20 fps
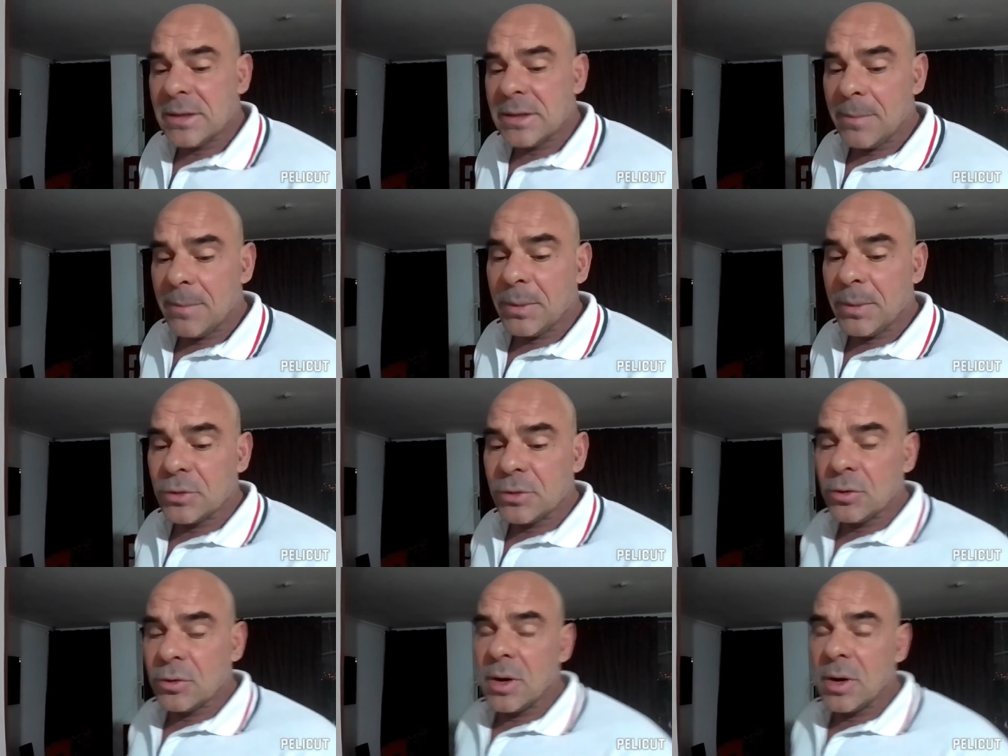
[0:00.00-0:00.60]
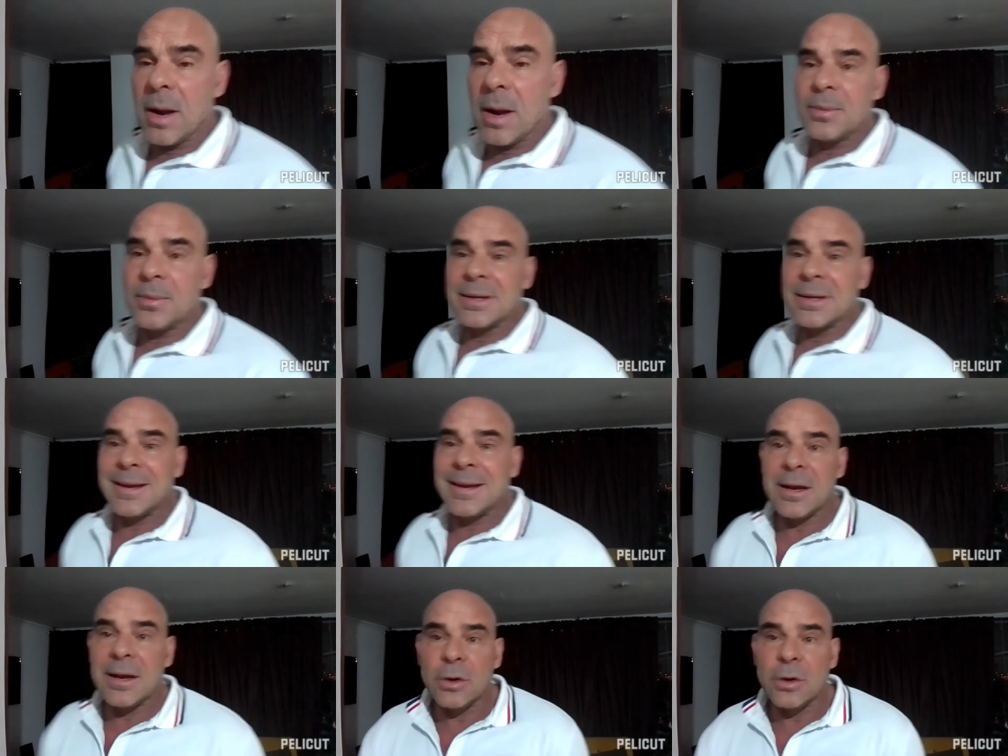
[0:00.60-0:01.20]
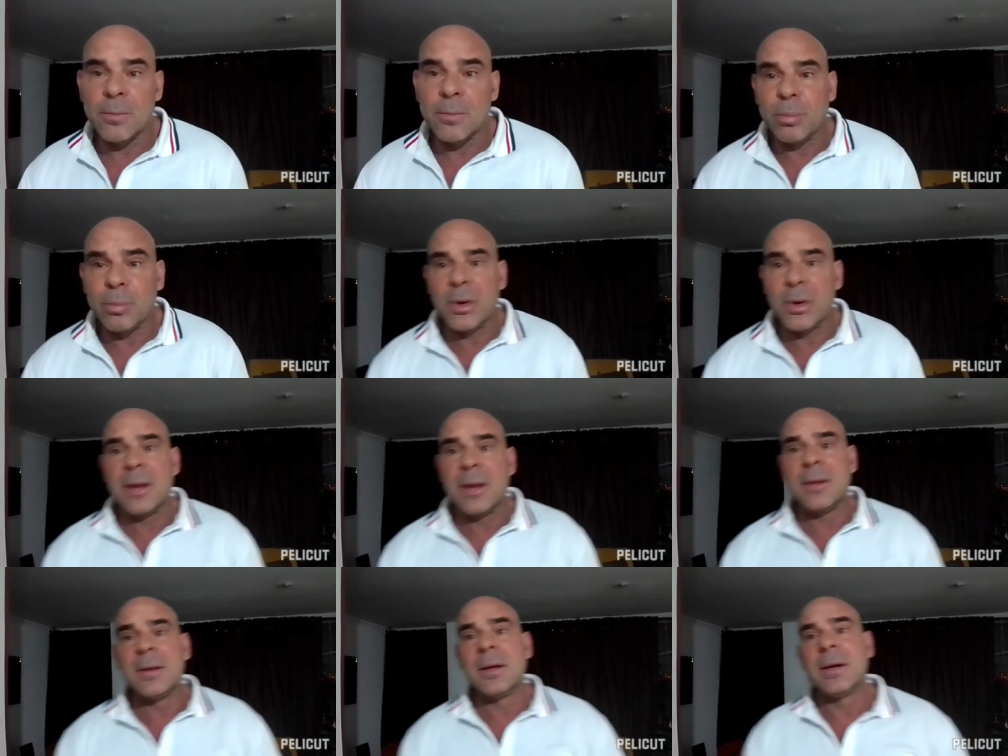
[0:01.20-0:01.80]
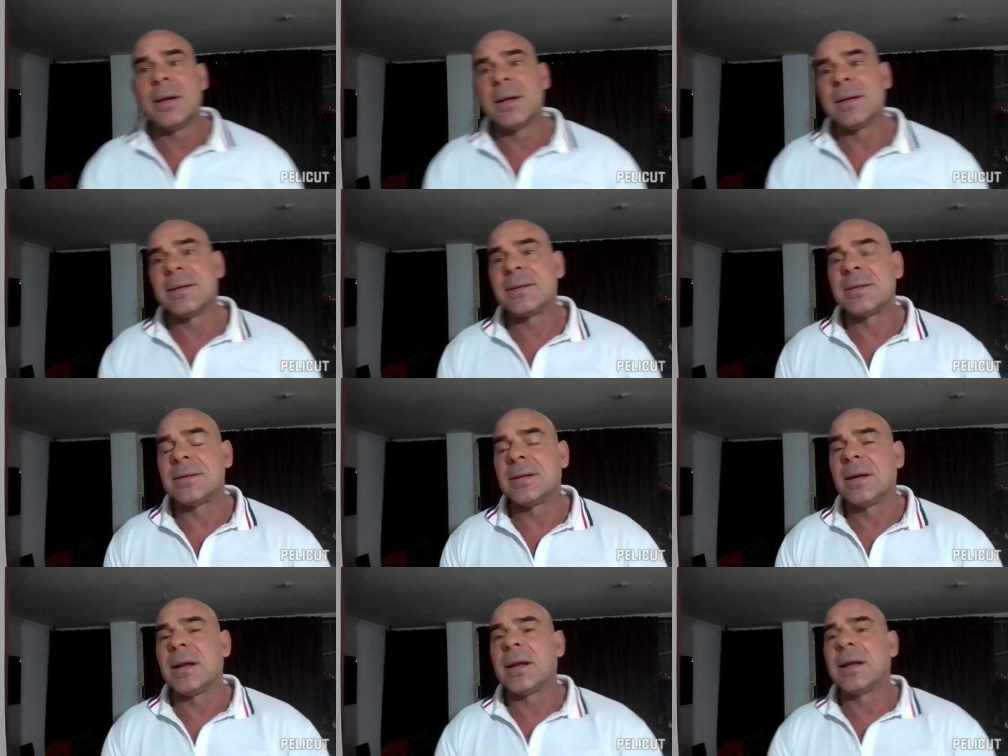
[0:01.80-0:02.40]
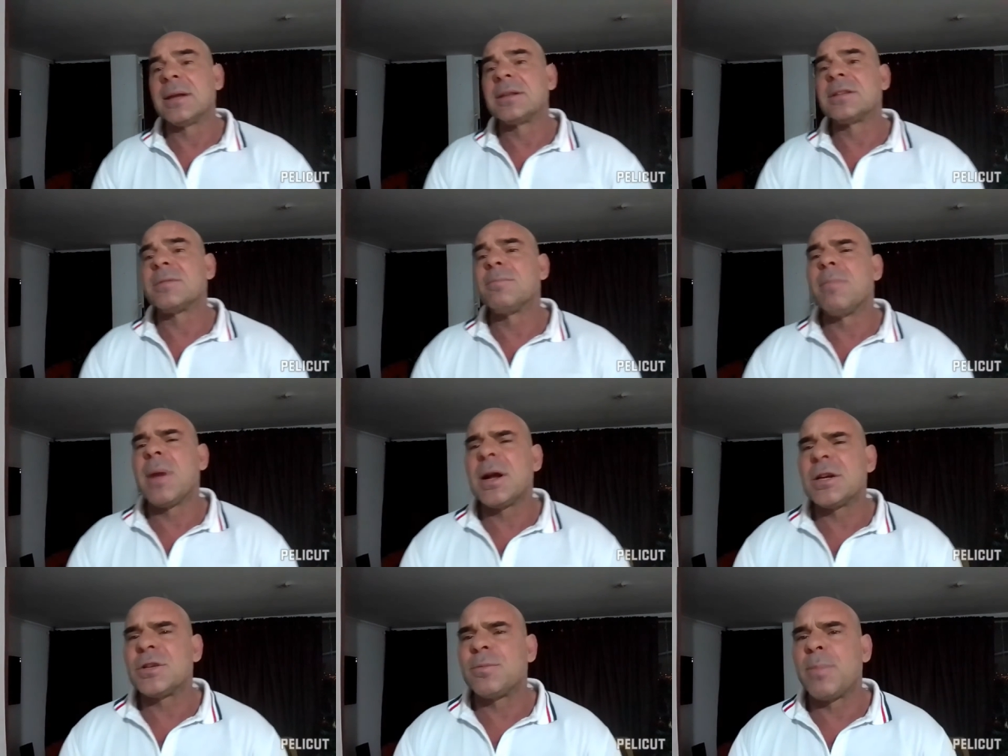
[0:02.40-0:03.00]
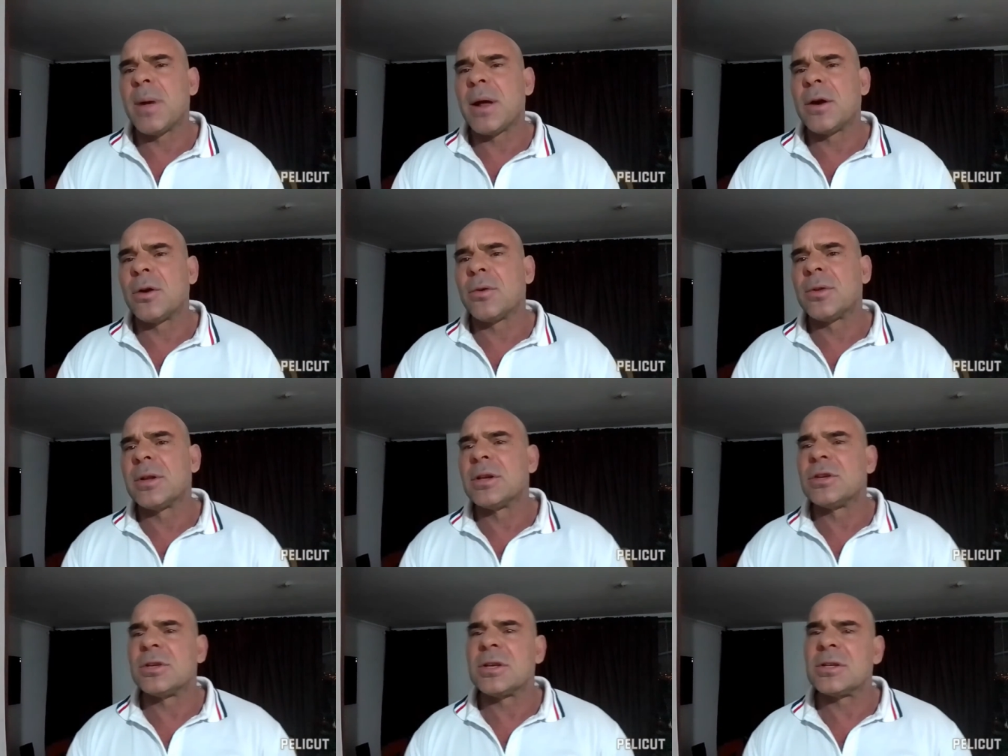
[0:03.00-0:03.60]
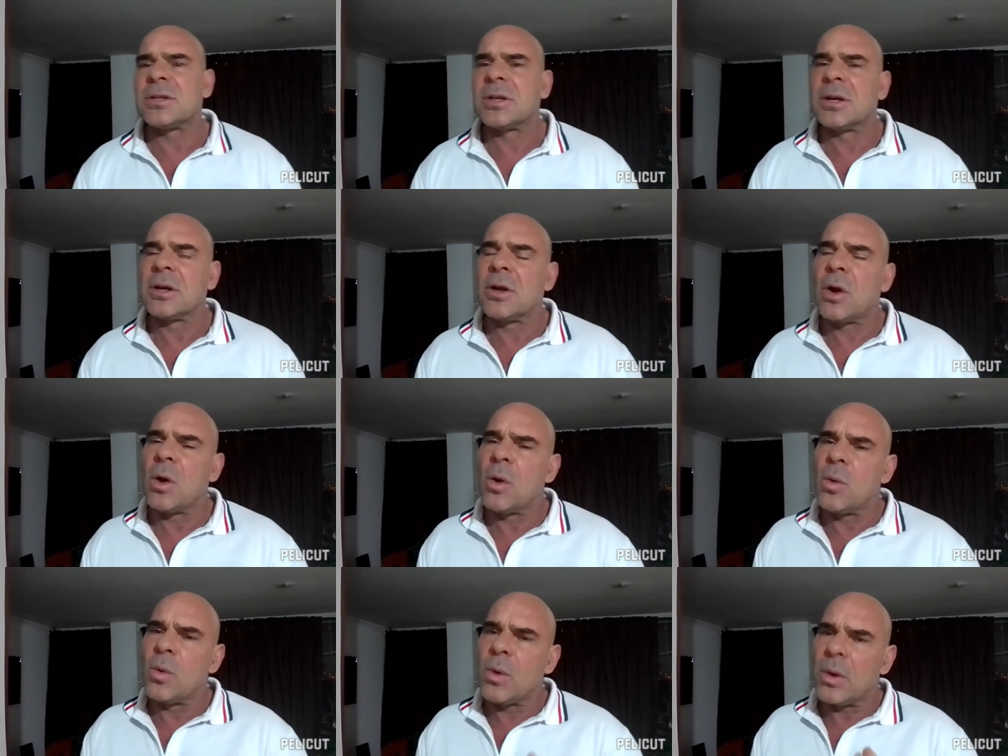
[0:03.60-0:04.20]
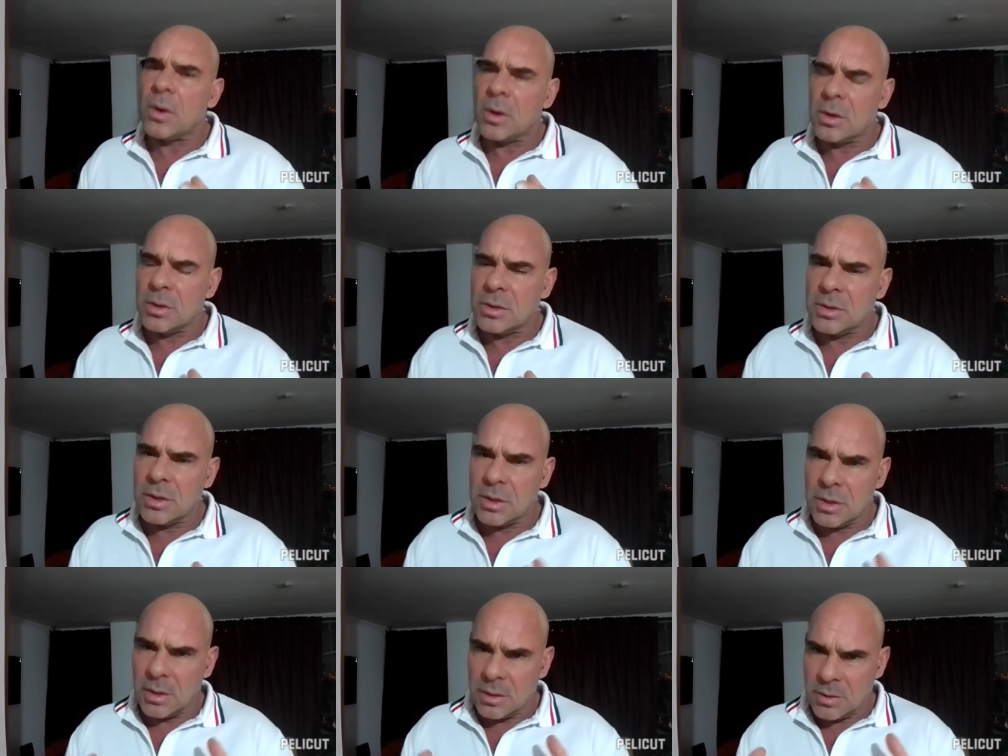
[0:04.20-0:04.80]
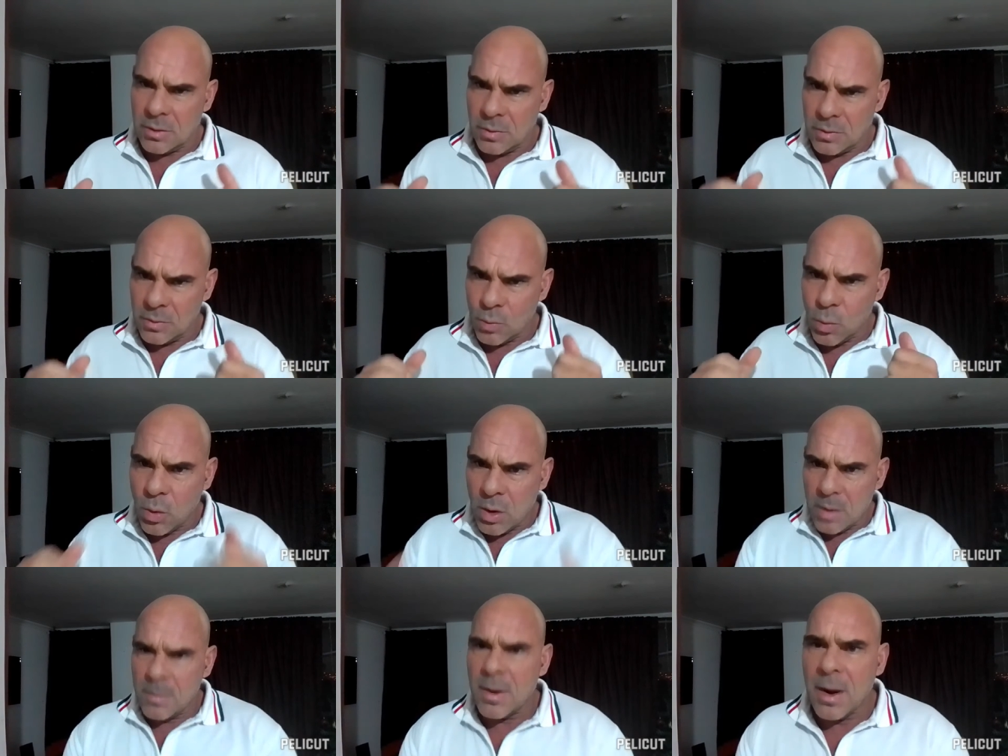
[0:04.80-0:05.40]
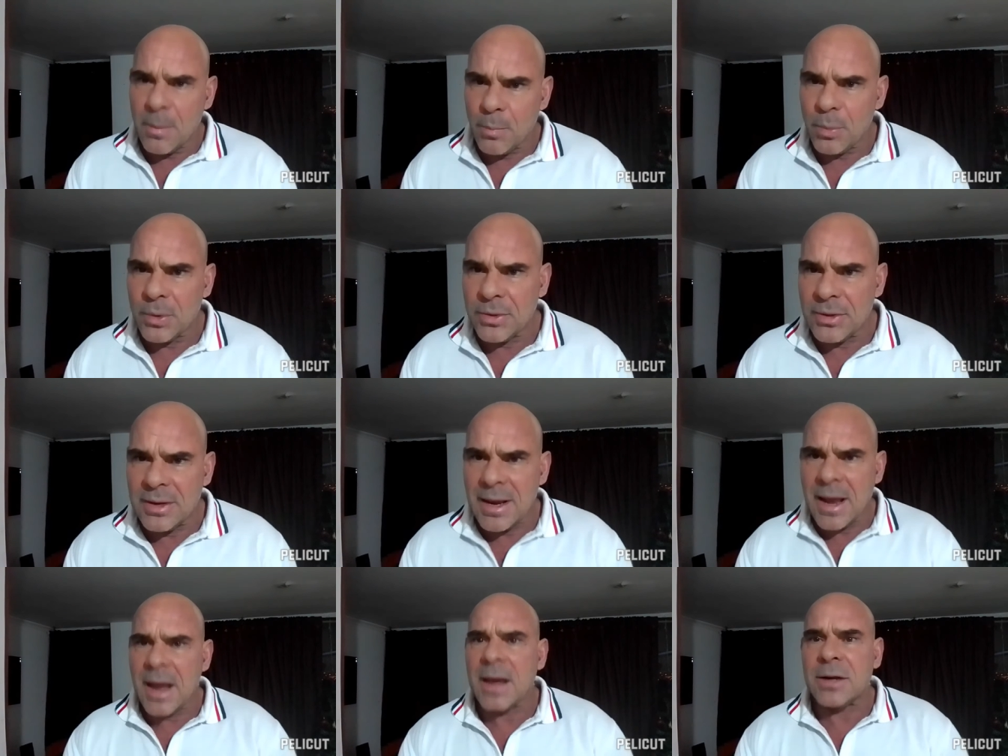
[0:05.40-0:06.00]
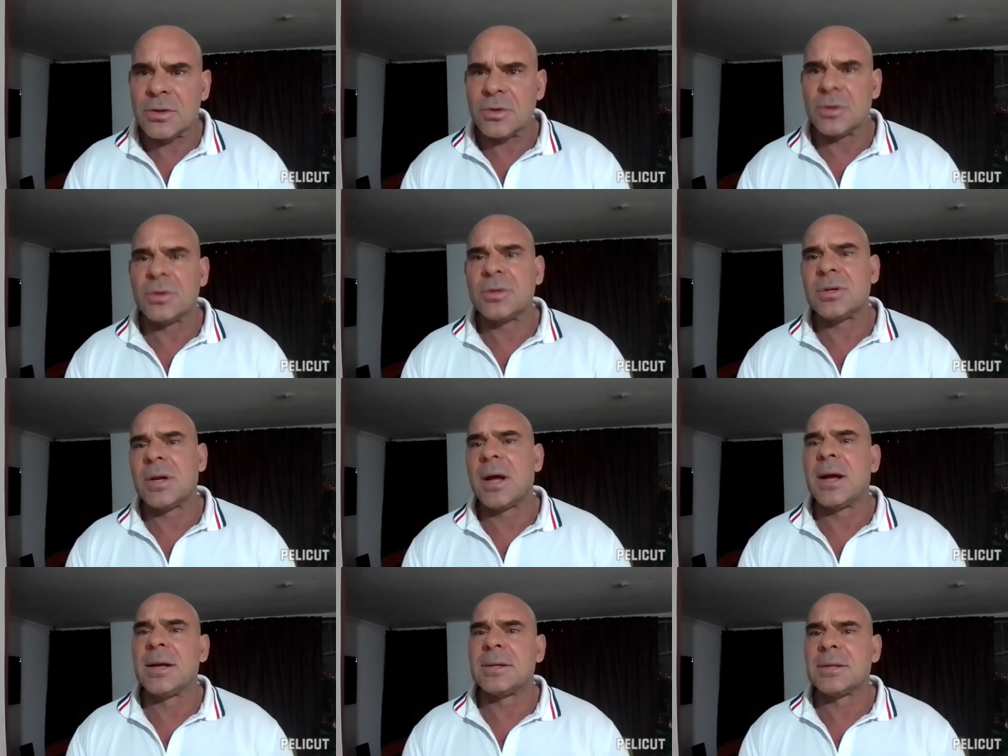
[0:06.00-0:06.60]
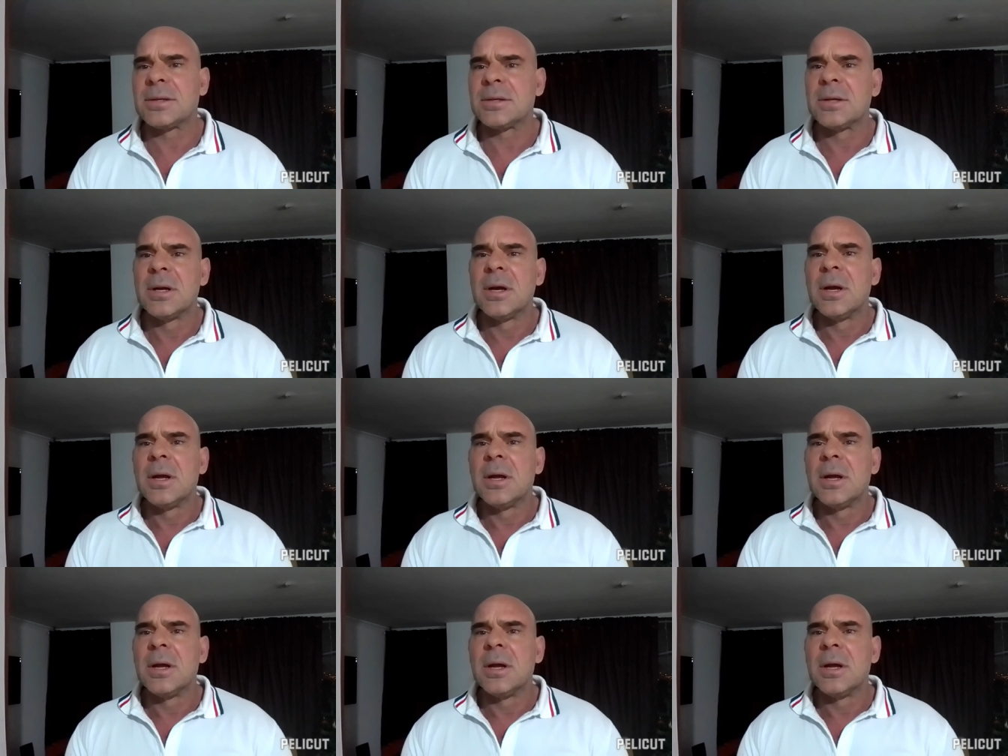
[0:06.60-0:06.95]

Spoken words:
temperature up, to get your breathing in sync, it's much better than just to go to warm up with the exercises.